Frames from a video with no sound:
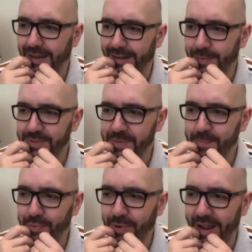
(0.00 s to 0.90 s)
And I was
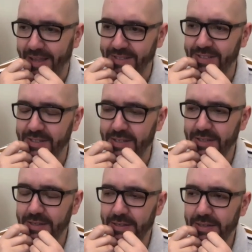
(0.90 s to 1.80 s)
impressed,
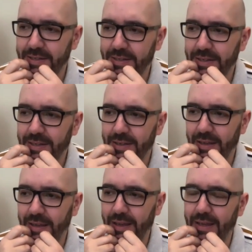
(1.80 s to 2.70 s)

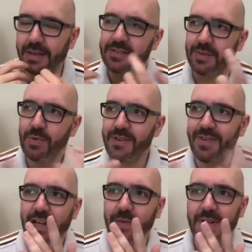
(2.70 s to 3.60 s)
because I
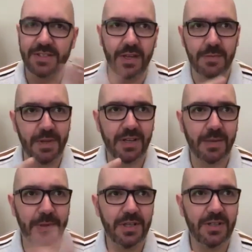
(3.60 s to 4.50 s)
reevaluated it. It had been a
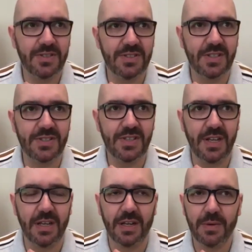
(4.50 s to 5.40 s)
couple of years since I'd
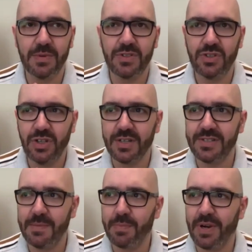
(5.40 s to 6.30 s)
seen it, and I was
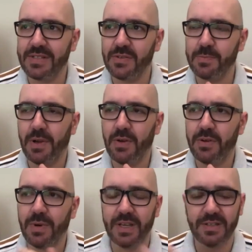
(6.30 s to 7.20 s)
just impressed. I was blown
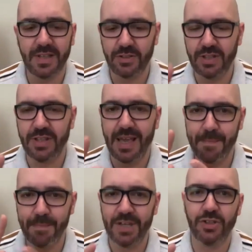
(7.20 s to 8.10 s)
away, because actually the
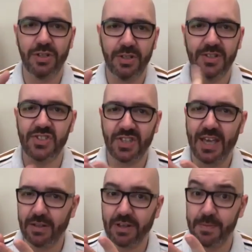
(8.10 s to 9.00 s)
ambition and
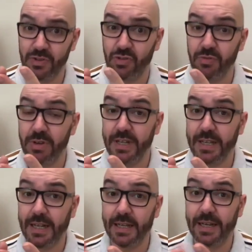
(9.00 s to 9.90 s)
scale comes through really
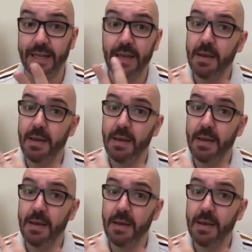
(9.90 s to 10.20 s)
clearly.